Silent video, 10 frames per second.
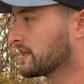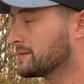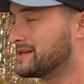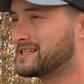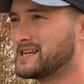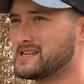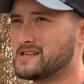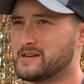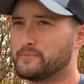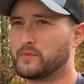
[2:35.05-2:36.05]
Let me just tell
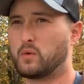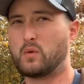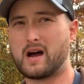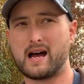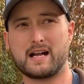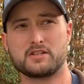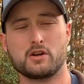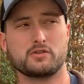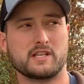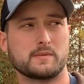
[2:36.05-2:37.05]
you why I
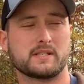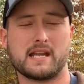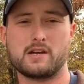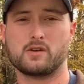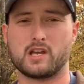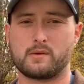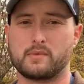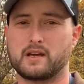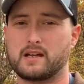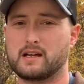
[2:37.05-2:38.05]
chose these, because I know
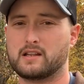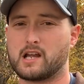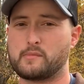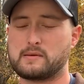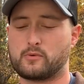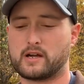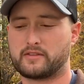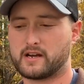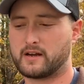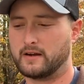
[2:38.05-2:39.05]
a lot of people
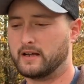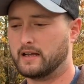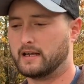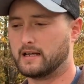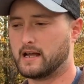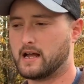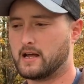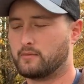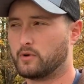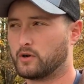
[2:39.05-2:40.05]
out there
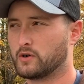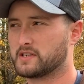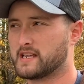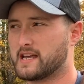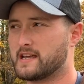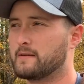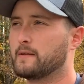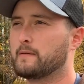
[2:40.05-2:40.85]
are going to say,